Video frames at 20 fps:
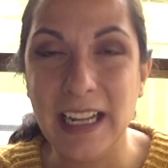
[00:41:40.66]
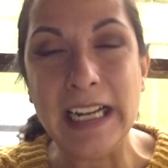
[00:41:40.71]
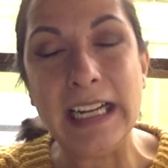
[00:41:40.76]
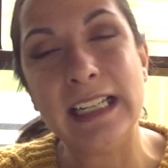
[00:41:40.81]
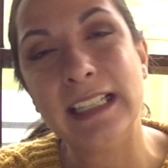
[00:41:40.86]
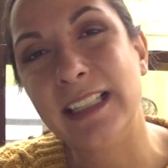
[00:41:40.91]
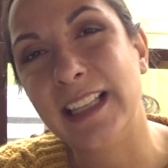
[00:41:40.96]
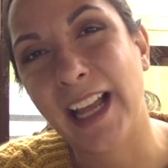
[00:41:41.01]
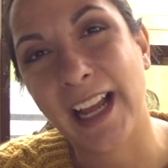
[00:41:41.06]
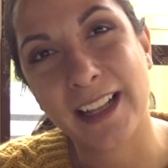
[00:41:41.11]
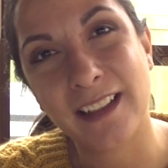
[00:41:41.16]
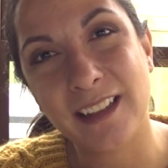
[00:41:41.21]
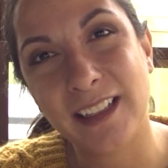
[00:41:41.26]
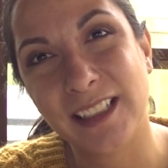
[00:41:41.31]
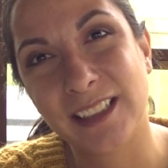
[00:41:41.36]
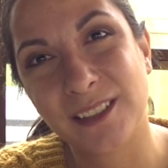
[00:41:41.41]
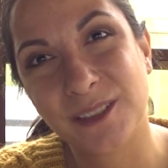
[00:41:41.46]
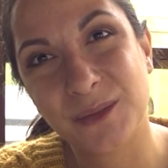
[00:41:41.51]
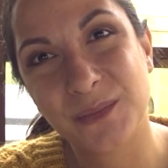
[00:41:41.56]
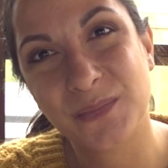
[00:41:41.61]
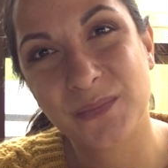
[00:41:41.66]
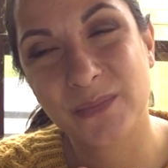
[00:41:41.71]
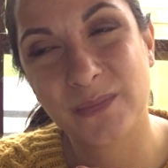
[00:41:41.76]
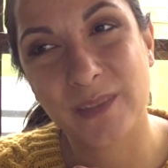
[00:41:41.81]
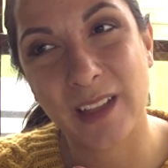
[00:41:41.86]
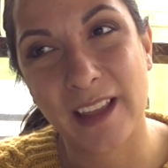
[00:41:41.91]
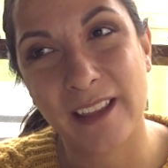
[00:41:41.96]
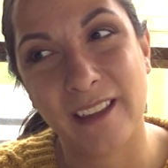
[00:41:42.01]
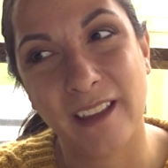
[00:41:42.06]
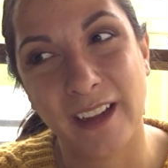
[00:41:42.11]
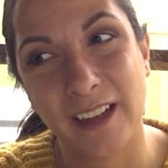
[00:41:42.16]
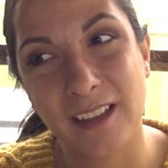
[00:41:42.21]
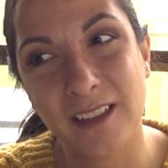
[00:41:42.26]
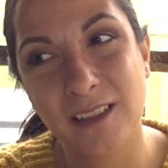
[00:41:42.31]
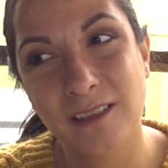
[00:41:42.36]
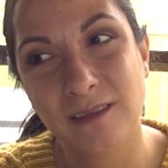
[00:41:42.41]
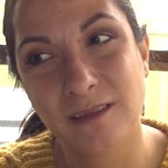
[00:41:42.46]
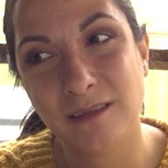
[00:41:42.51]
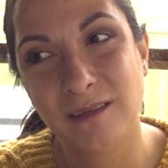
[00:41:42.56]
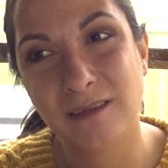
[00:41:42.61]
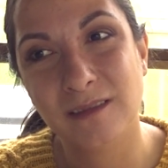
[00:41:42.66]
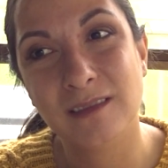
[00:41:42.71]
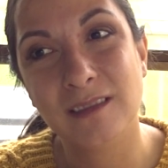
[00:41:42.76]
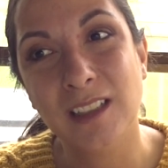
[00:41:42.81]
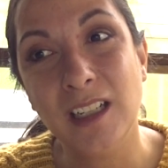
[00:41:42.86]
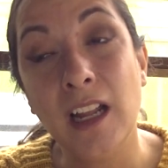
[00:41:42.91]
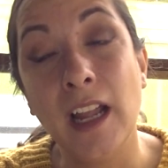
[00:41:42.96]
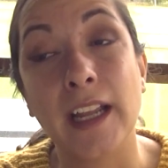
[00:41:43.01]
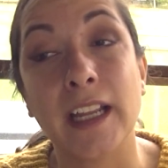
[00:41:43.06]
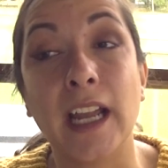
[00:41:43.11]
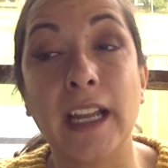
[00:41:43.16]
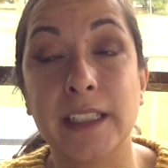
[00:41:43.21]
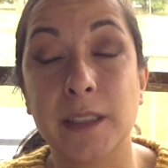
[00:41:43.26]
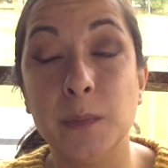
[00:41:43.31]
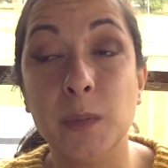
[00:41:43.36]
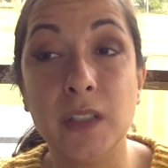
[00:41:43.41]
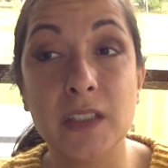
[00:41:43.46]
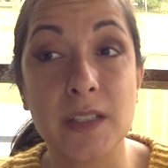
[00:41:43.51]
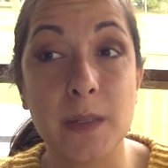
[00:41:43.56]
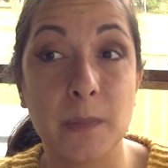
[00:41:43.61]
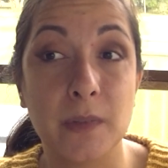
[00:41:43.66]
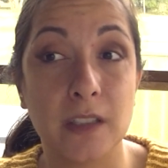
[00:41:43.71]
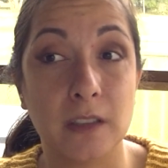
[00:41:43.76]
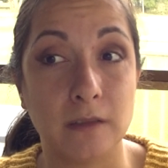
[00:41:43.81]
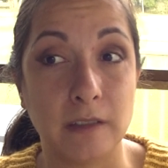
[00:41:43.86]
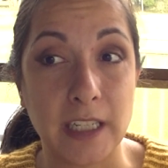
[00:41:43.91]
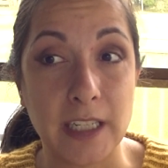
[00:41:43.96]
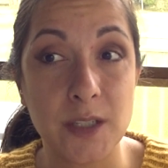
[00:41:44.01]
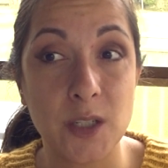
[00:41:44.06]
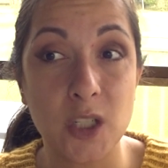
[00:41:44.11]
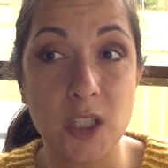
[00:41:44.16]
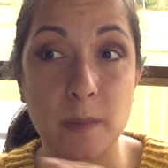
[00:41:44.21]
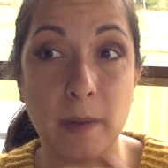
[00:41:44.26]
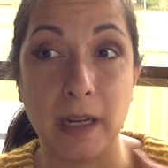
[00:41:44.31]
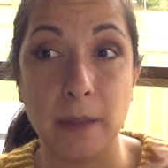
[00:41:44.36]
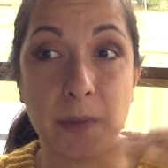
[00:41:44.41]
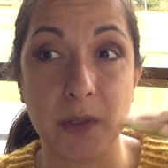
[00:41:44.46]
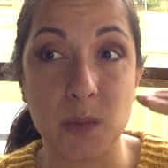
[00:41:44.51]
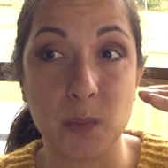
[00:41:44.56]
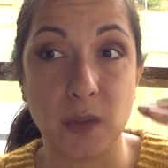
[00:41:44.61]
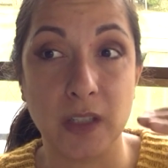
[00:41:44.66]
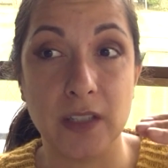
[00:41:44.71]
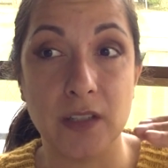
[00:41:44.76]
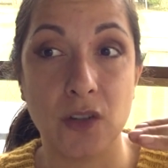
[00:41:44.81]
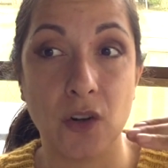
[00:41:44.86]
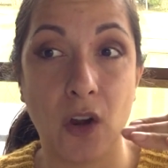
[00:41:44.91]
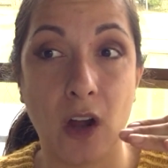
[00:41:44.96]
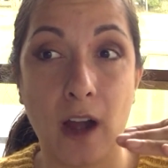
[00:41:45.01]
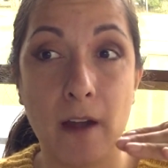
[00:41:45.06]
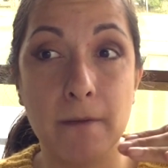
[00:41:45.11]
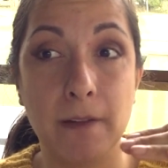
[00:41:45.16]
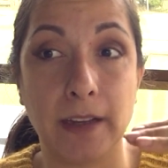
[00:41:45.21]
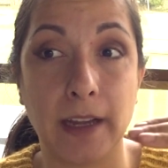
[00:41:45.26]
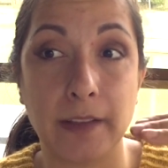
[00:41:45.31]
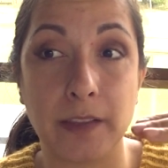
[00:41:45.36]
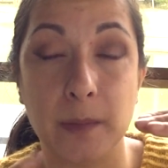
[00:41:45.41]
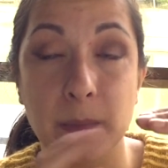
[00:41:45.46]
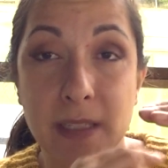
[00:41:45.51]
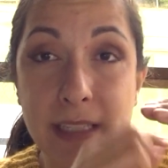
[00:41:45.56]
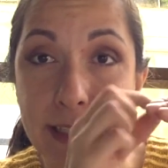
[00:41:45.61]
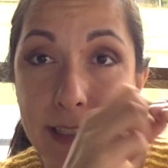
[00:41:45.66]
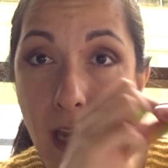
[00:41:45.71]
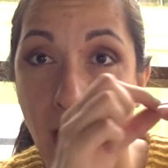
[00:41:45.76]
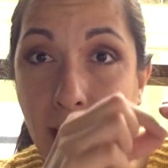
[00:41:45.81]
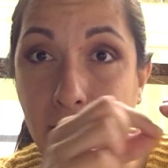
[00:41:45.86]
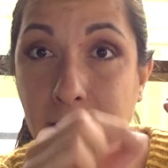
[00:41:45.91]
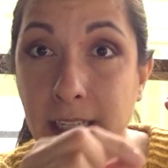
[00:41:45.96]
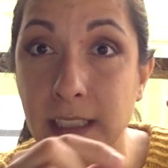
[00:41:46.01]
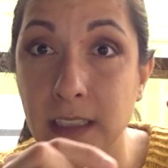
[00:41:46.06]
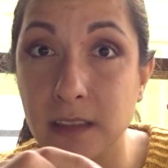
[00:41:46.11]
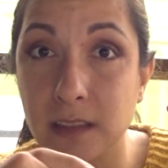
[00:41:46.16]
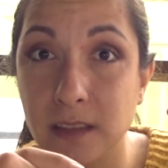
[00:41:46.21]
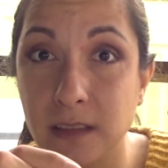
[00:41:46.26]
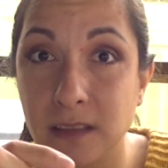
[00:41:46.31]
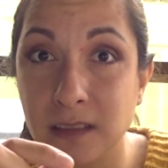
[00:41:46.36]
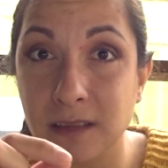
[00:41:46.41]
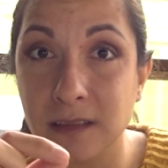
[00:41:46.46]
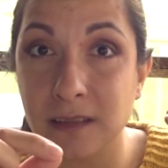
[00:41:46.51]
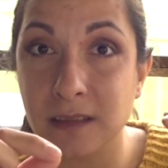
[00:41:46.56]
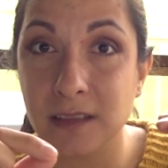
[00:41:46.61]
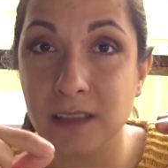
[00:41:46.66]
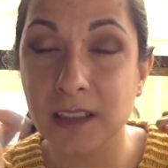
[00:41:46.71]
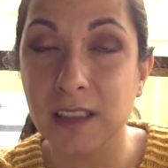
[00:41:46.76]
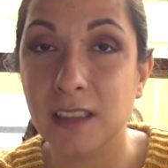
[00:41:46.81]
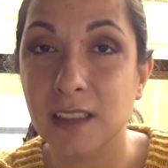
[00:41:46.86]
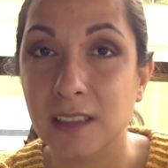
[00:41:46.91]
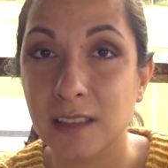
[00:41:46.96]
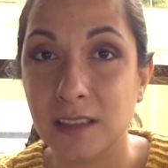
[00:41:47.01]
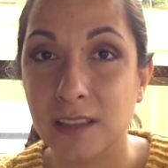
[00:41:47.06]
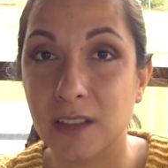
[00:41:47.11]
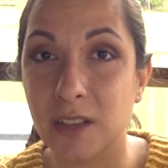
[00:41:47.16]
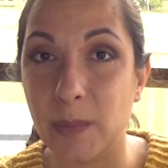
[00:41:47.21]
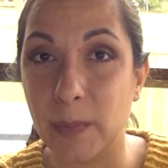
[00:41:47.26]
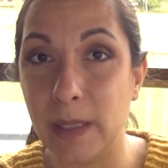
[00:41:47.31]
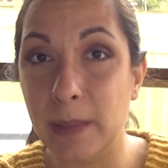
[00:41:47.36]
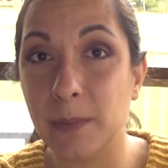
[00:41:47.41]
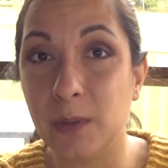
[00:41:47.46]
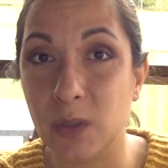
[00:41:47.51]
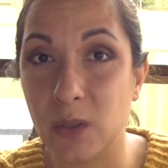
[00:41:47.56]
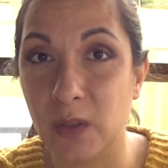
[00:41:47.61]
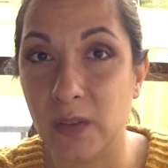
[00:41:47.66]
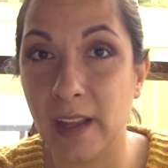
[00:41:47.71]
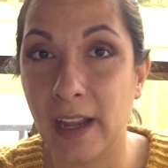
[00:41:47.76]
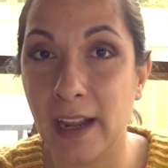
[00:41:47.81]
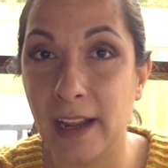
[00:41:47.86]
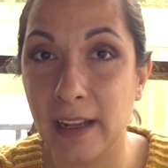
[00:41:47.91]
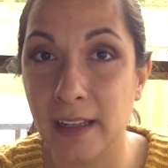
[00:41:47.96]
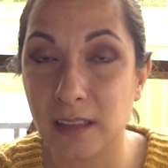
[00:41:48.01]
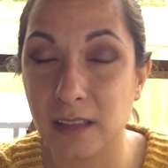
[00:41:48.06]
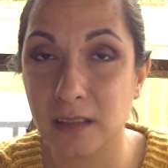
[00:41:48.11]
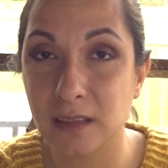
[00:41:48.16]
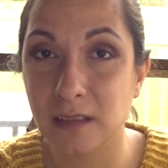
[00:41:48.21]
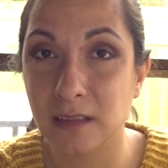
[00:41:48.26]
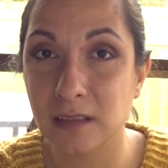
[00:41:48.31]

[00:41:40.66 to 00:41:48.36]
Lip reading: Is that like a thing? Yeah, I could bring some of their research papers printed off and get them to sign it. Do people do that?